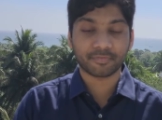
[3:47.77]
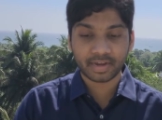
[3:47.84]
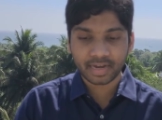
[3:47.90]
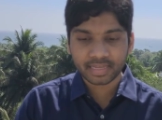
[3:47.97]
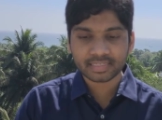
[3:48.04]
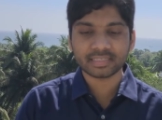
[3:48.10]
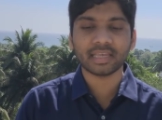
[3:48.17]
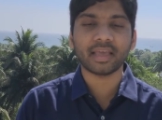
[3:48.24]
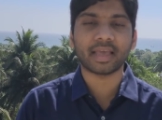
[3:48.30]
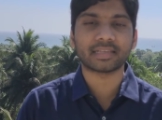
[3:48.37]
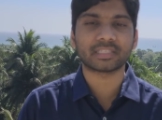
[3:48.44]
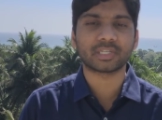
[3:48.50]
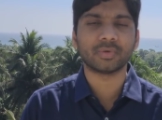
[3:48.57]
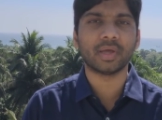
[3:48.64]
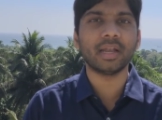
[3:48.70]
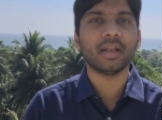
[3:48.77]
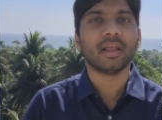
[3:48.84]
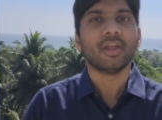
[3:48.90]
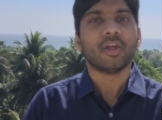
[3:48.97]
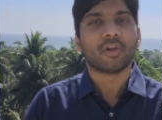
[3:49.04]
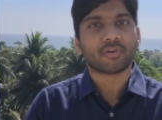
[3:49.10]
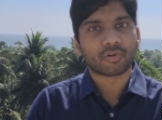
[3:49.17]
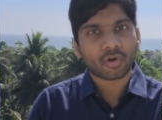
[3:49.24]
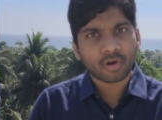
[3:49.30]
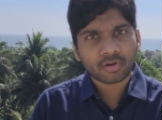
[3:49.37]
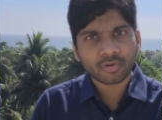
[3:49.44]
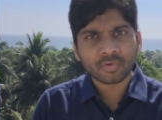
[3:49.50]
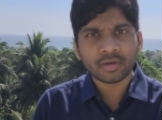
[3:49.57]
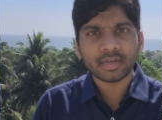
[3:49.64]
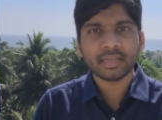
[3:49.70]
When I say SQL,
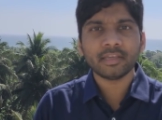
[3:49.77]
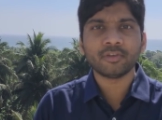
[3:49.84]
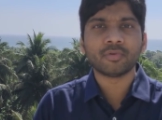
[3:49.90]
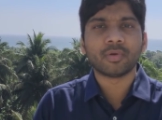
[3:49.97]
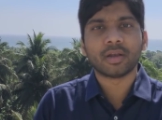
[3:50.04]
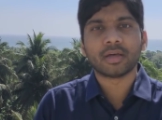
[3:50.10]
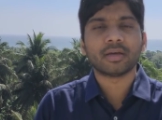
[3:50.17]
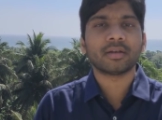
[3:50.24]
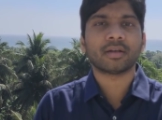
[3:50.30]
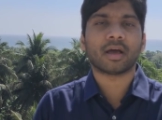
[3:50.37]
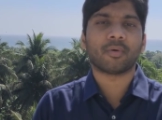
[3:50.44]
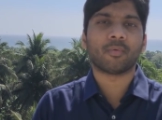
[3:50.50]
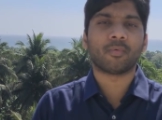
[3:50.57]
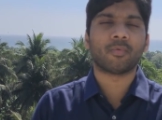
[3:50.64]
not only you learn